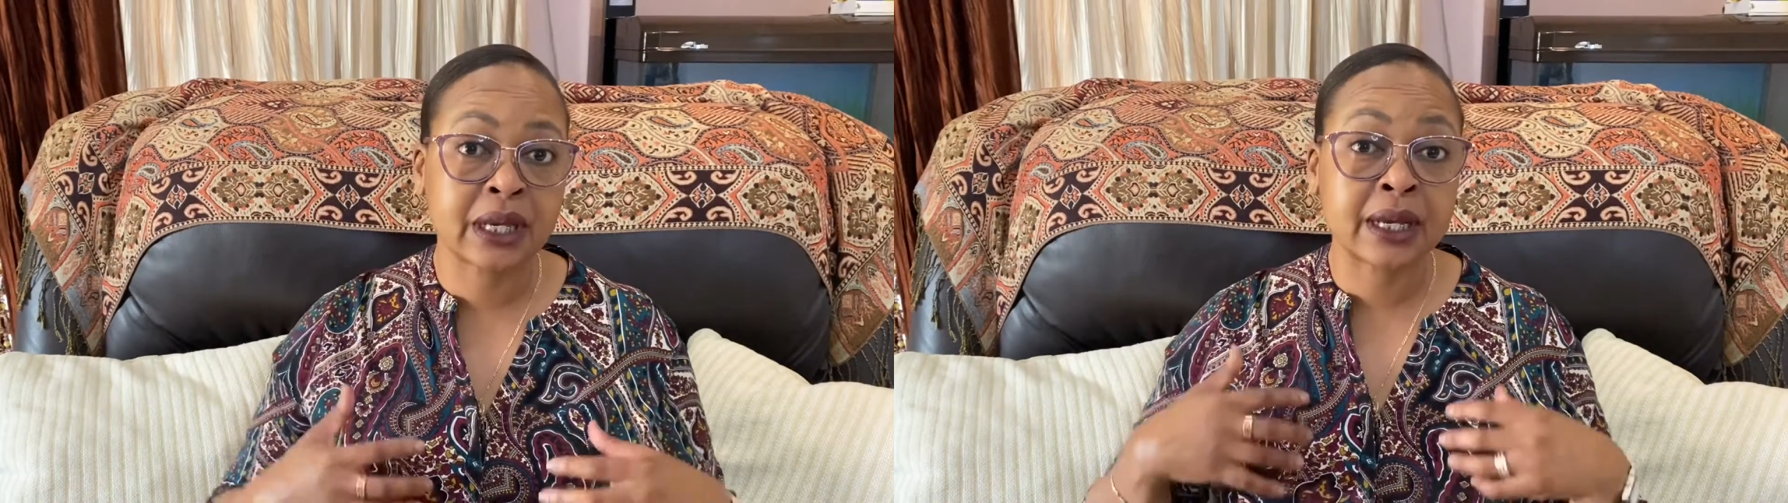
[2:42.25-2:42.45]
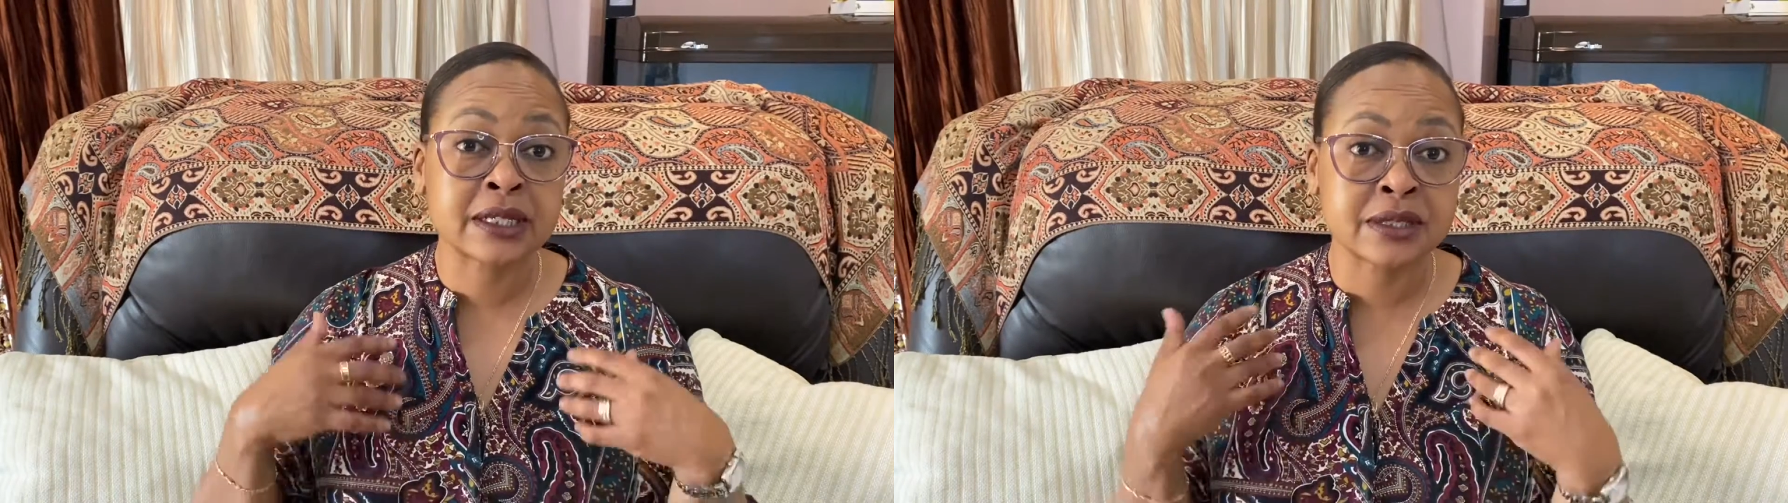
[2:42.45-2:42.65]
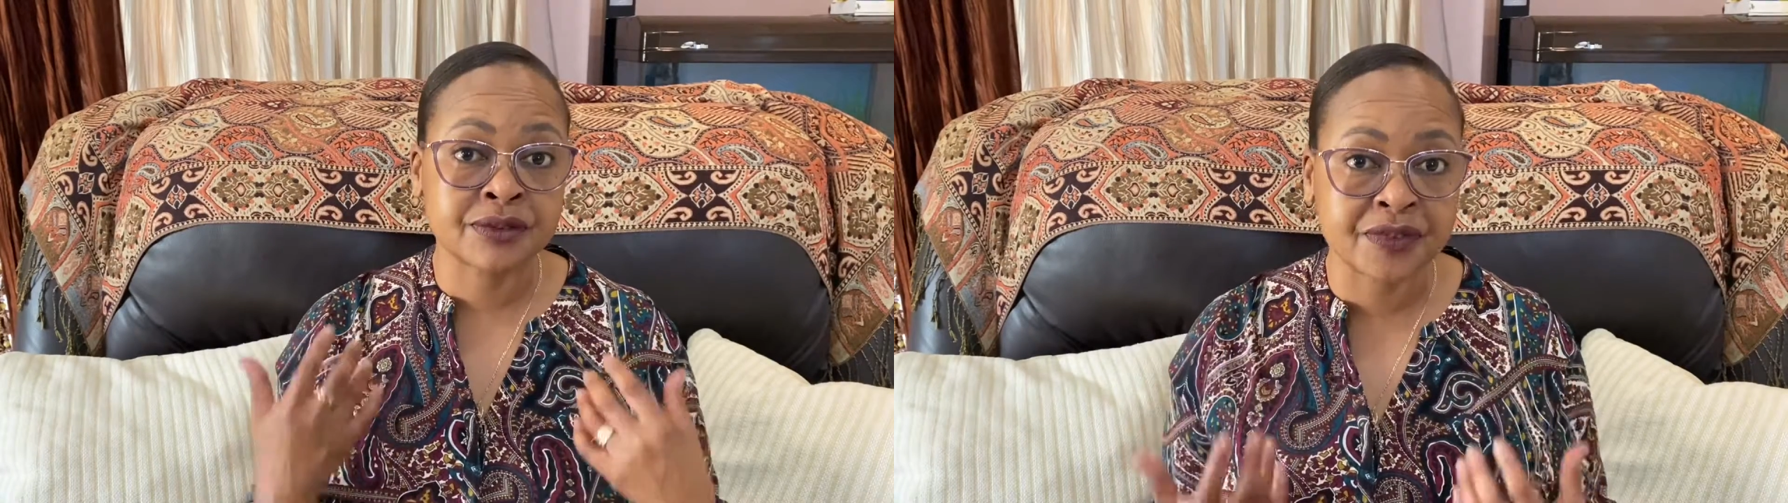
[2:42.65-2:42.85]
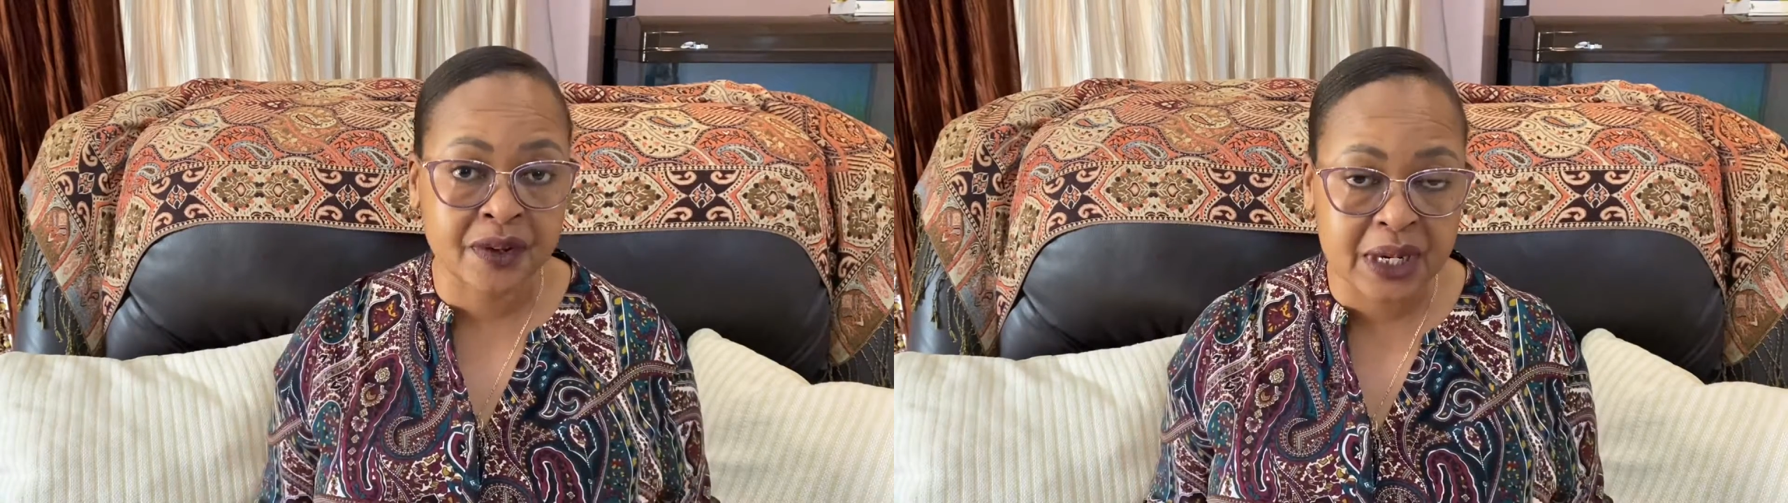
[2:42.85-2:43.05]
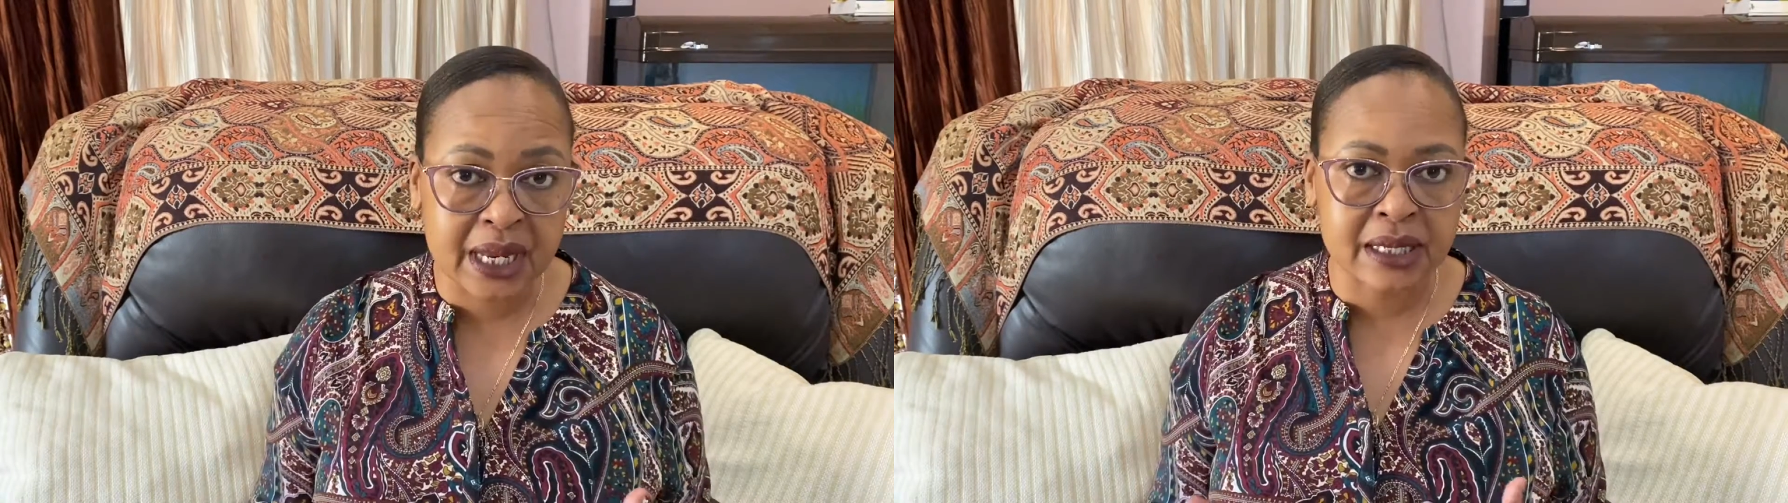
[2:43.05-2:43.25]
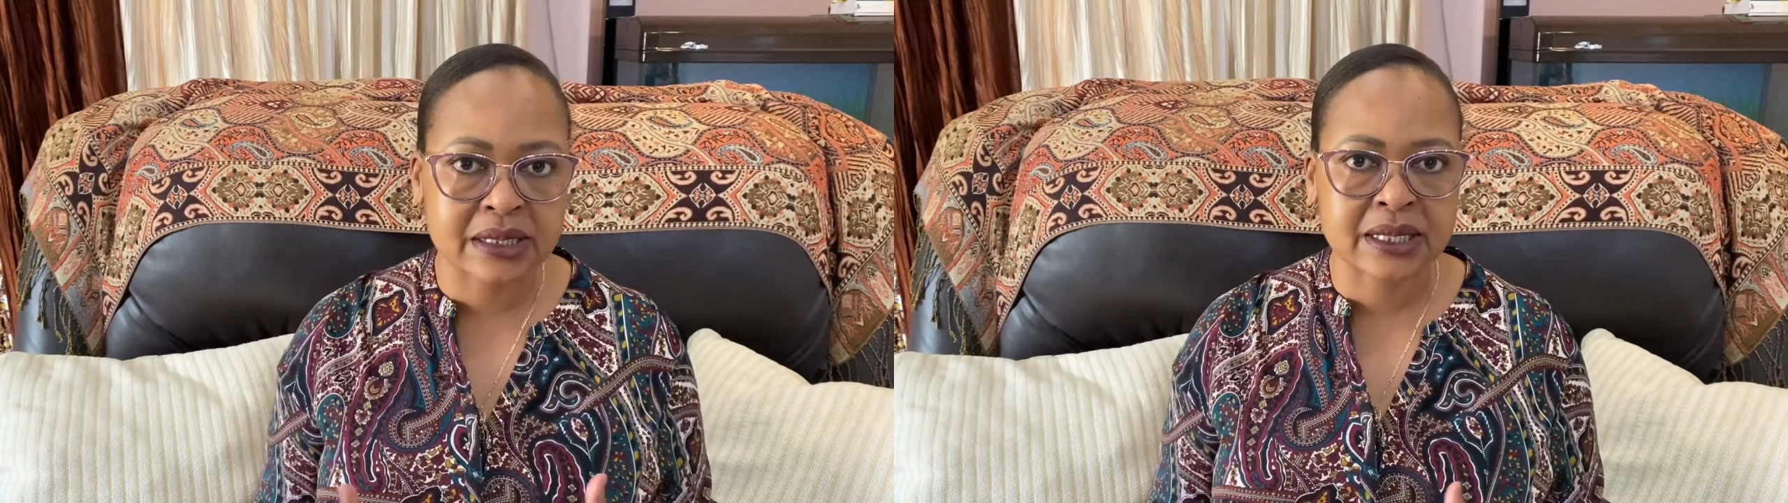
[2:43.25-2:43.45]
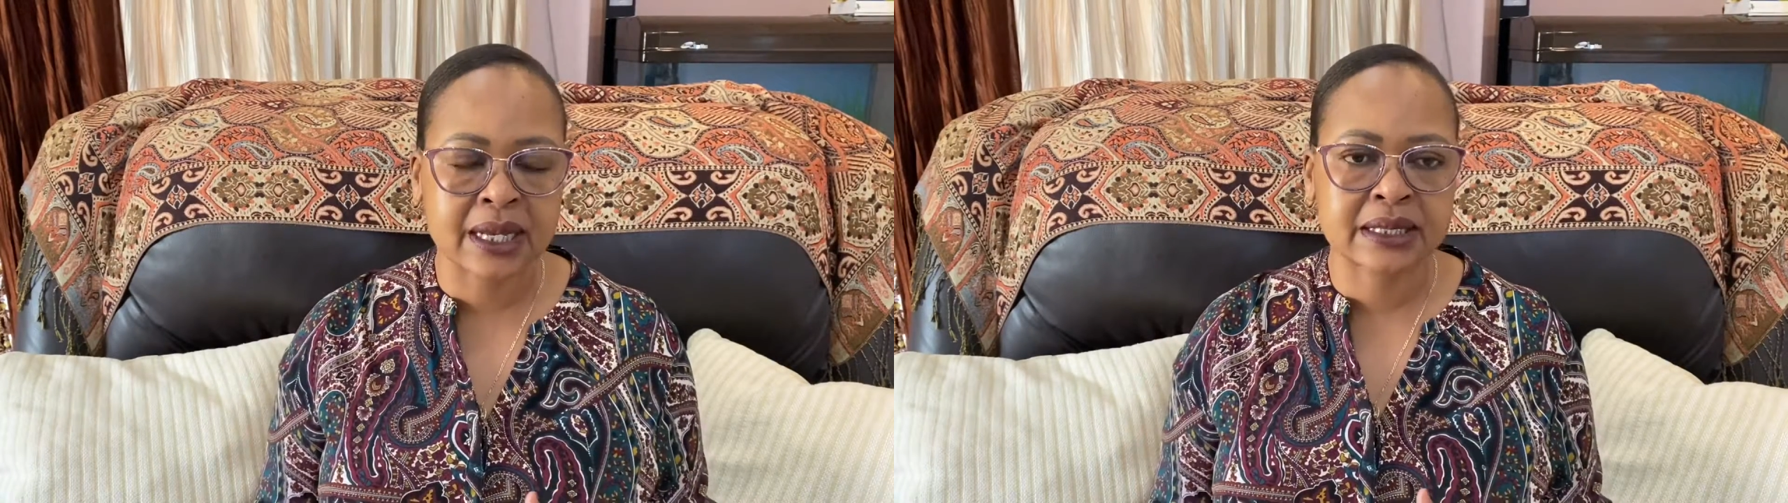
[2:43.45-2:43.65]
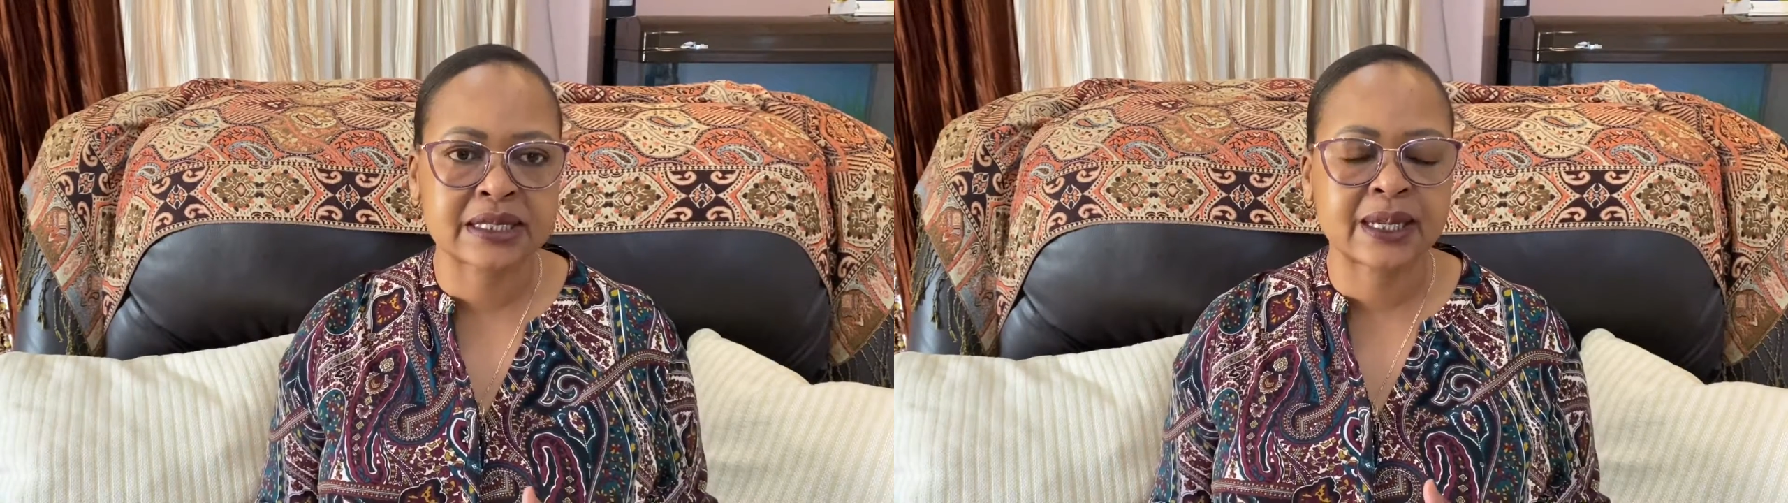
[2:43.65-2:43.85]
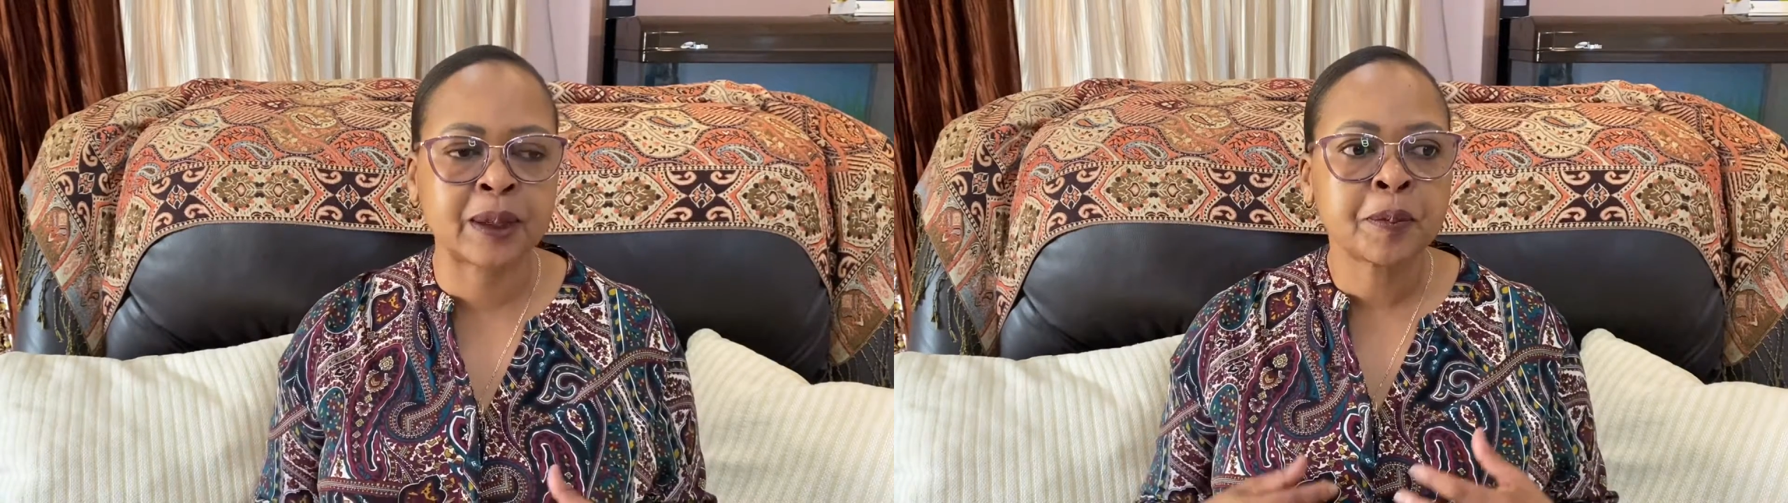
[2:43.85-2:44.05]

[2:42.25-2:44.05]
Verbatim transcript: it's very exciting,